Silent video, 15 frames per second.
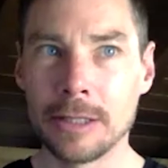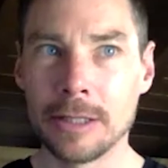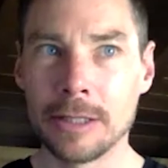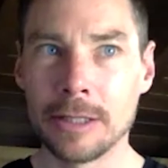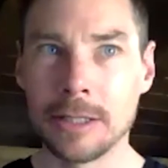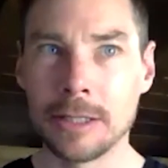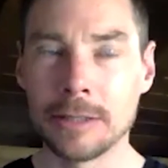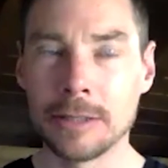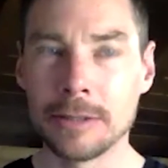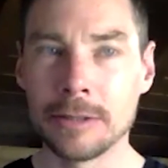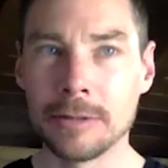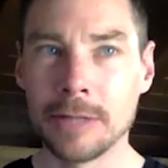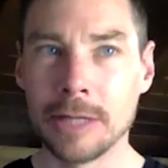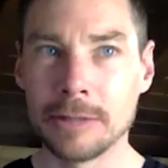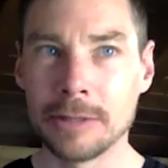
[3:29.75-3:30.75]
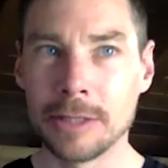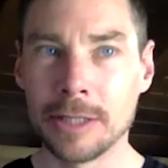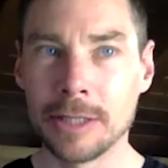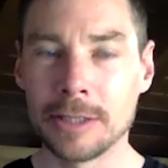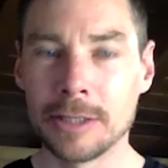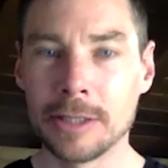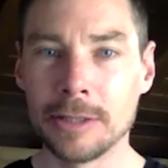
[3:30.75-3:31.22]
it in
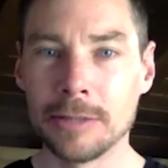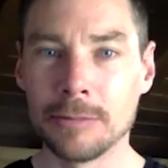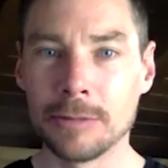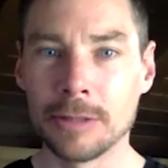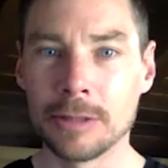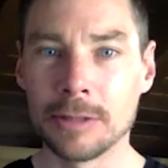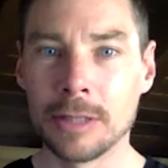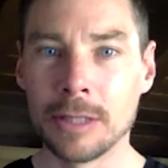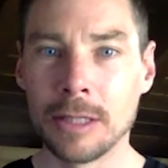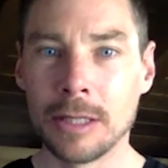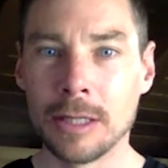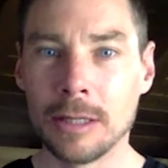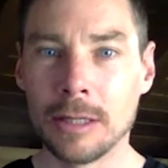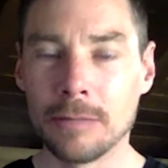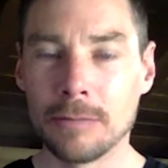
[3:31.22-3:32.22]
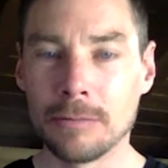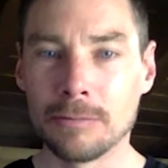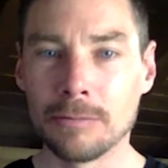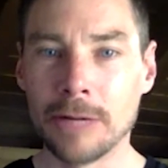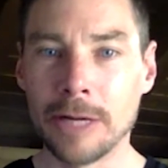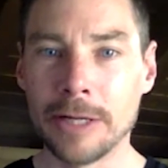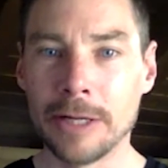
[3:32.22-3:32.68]
2019 were
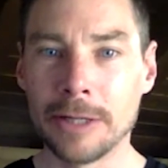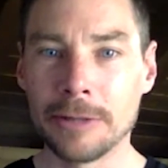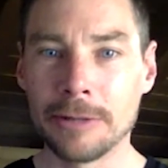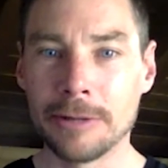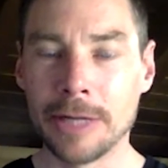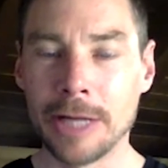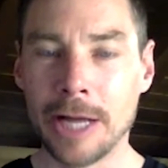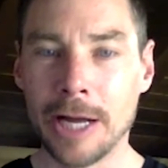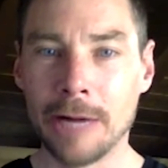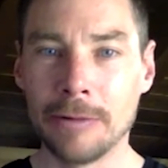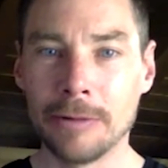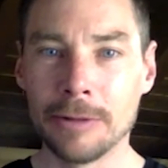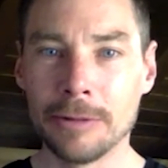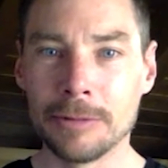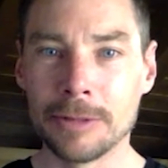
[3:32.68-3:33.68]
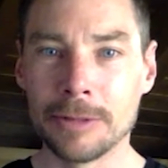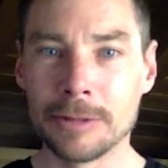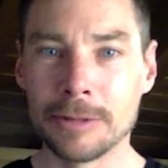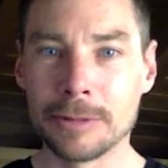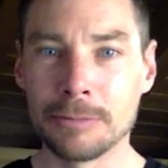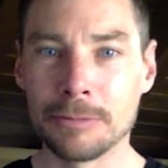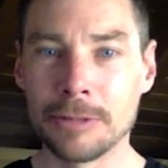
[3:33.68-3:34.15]
right under an hour, which is
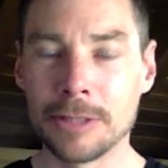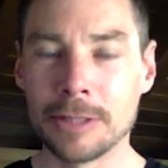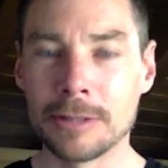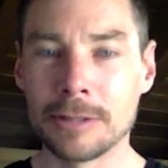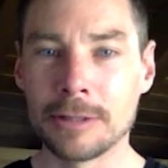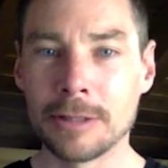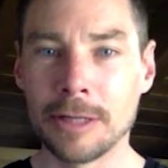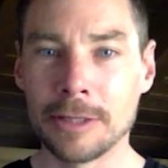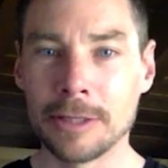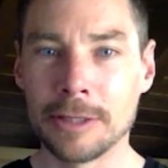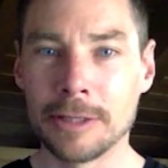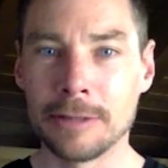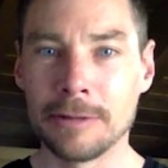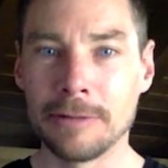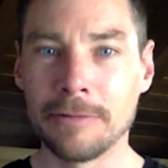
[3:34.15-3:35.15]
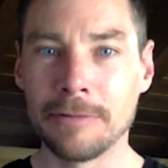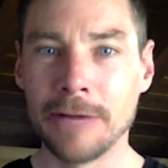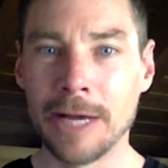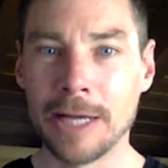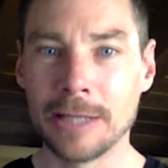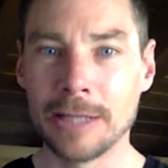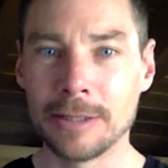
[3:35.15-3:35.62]
pretty astonishingly
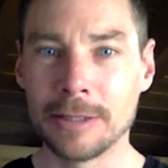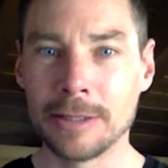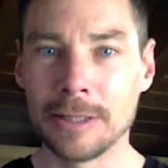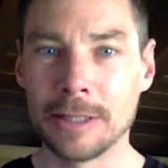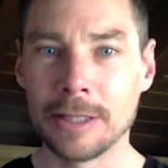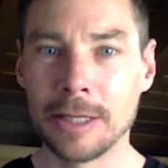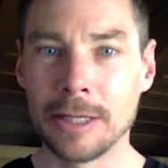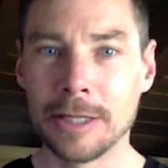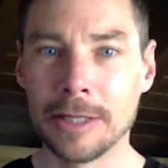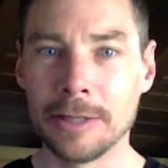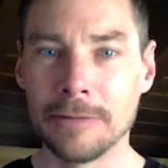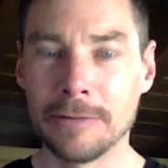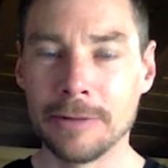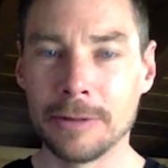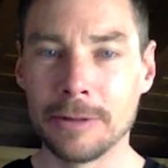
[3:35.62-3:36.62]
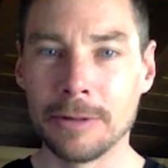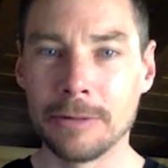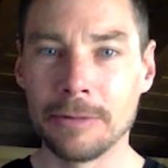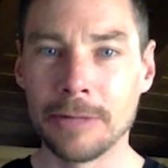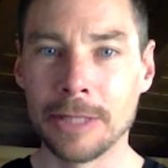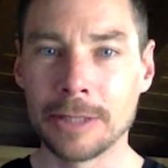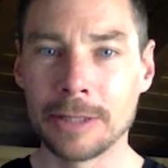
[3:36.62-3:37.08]
fast at the end of a
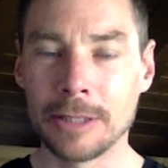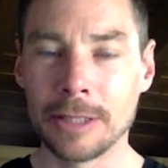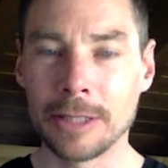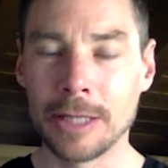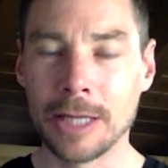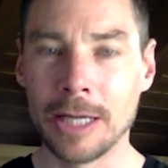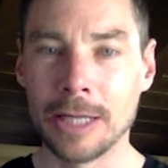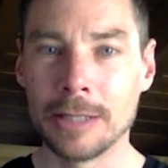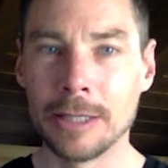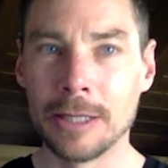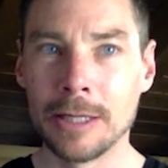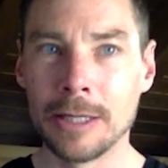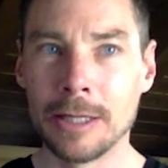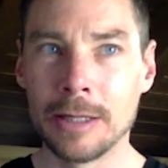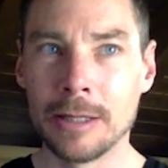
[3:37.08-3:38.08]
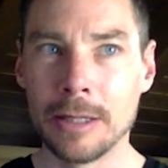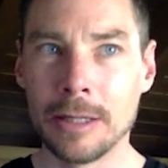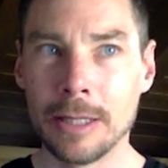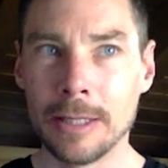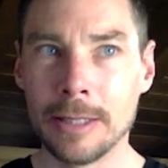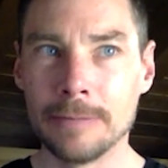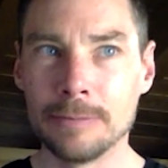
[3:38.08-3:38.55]
race like that.
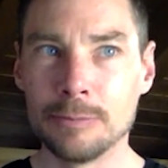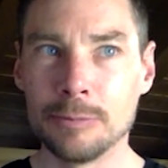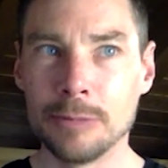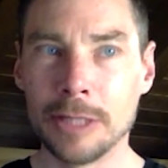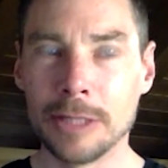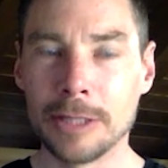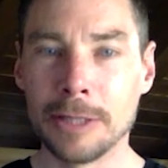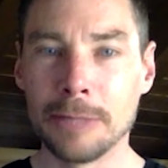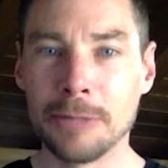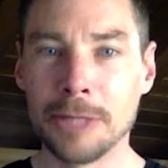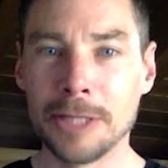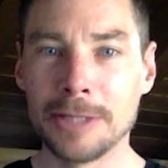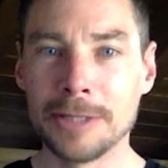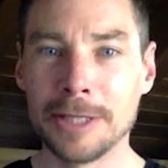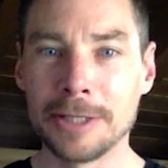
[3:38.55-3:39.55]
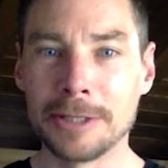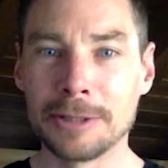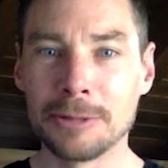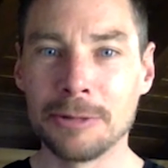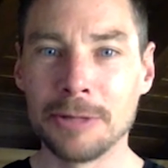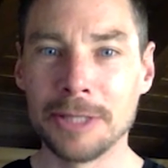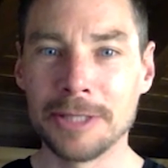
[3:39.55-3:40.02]
But it may take you
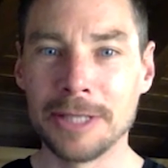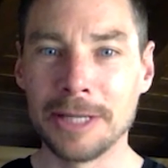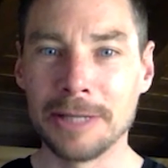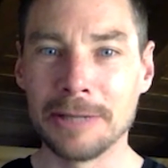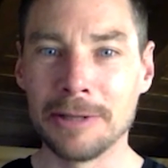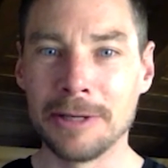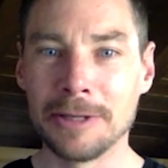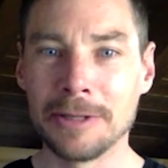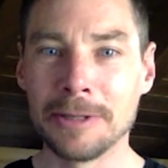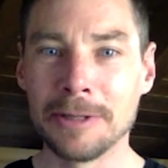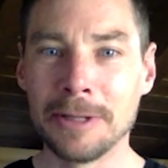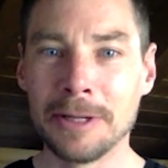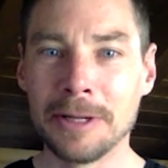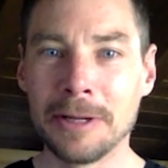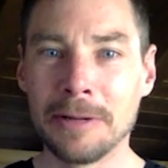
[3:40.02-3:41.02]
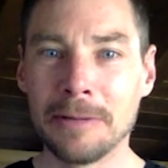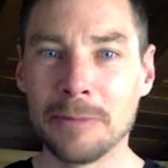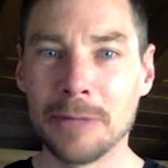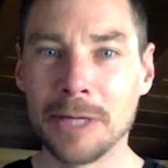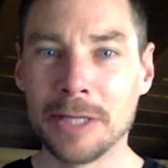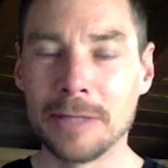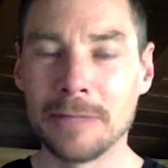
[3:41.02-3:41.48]
twice that long. But